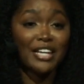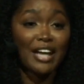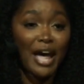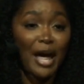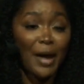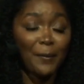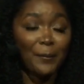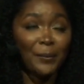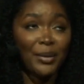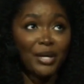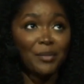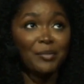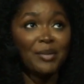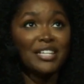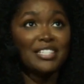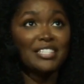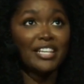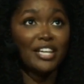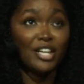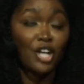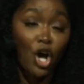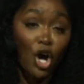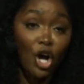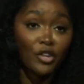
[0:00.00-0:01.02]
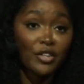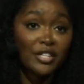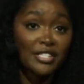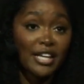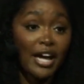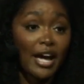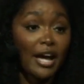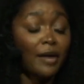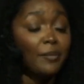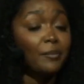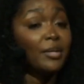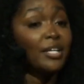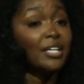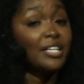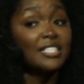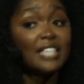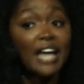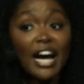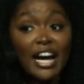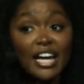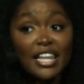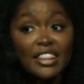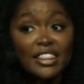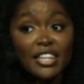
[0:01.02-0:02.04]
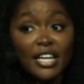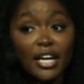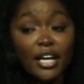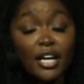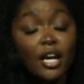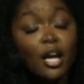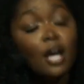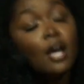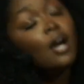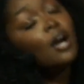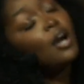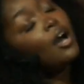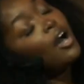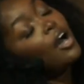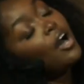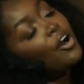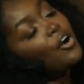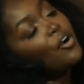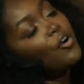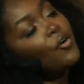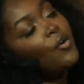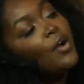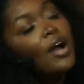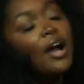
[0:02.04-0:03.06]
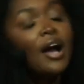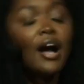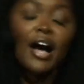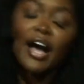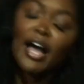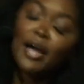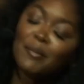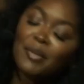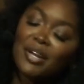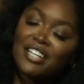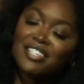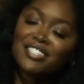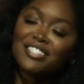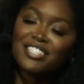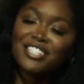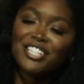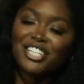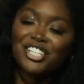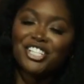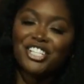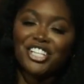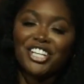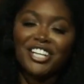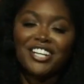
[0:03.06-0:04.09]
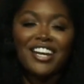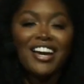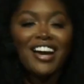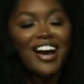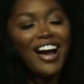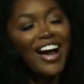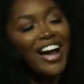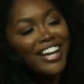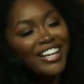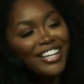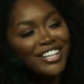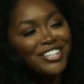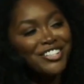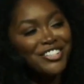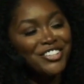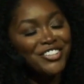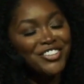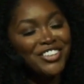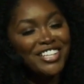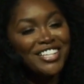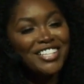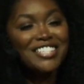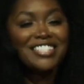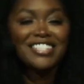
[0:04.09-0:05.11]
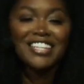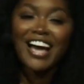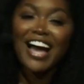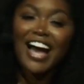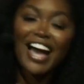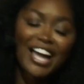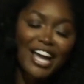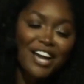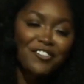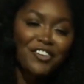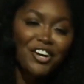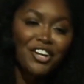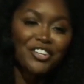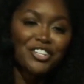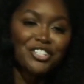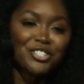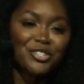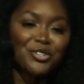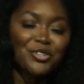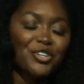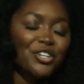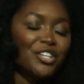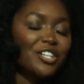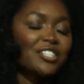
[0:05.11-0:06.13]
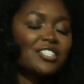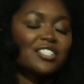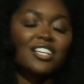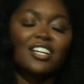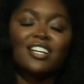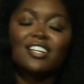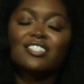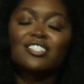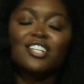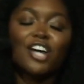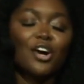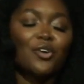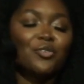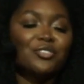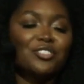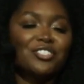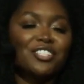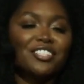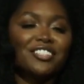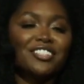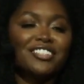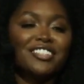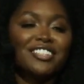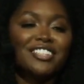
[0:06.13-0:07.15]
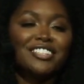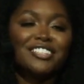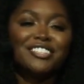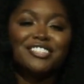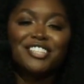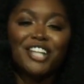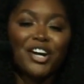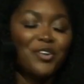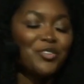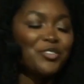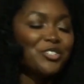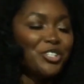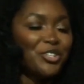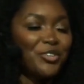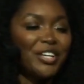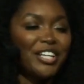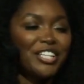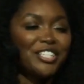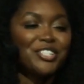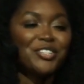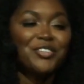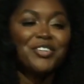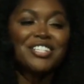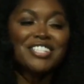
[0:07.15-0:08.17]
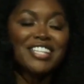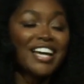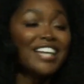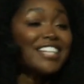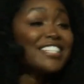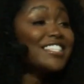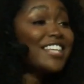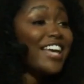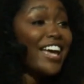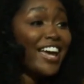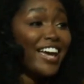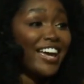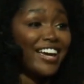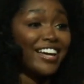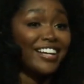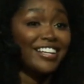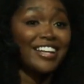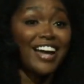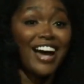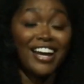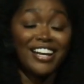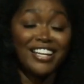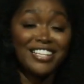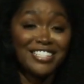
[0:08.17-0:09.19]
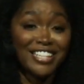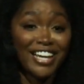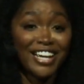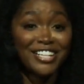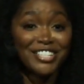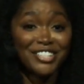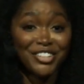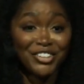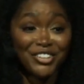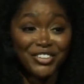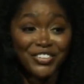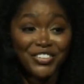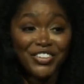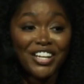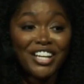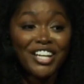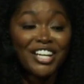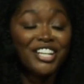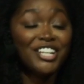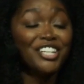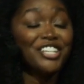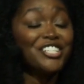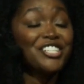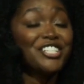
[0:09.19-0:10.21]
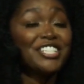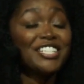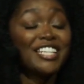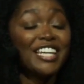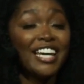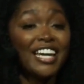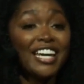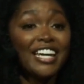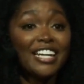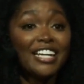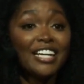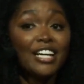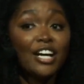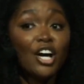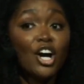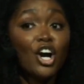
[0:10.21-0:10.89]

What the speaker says: and I pick my skin all the time because I think, oh, I'm an esthetician. I can do this. I have all the tools. Don't do it. Do as I say, not as I do. Your skin